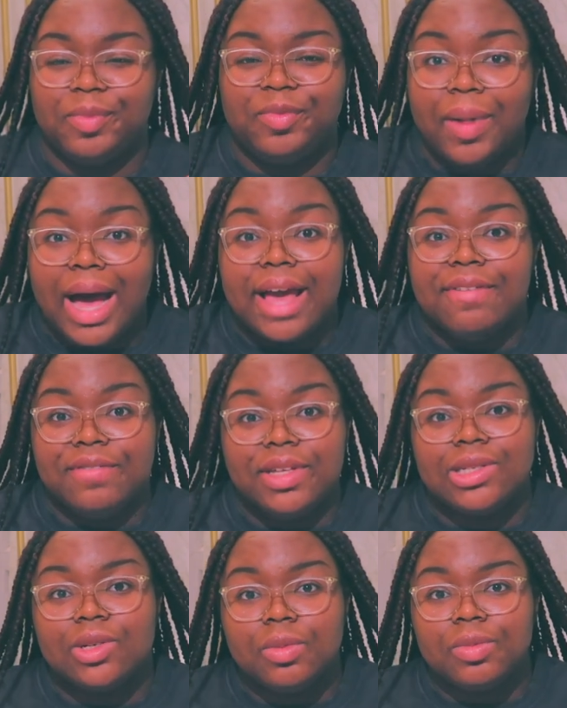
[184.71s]
buy
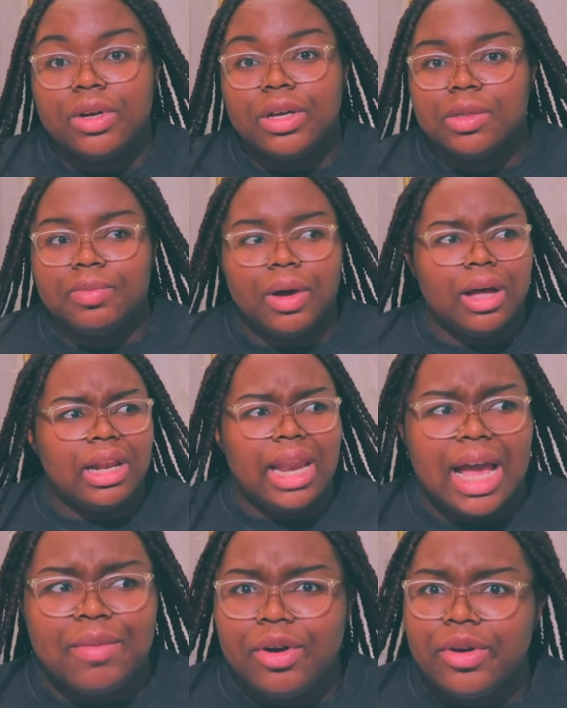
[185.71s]
physical books, but
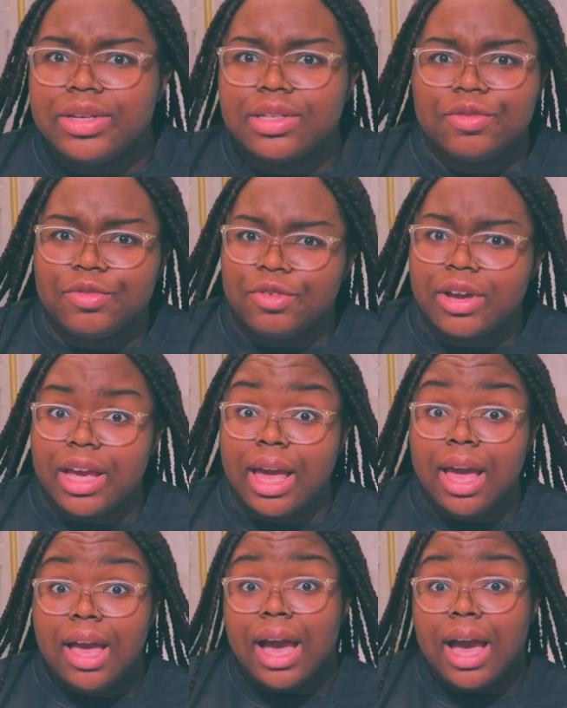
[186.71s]
libraries are free.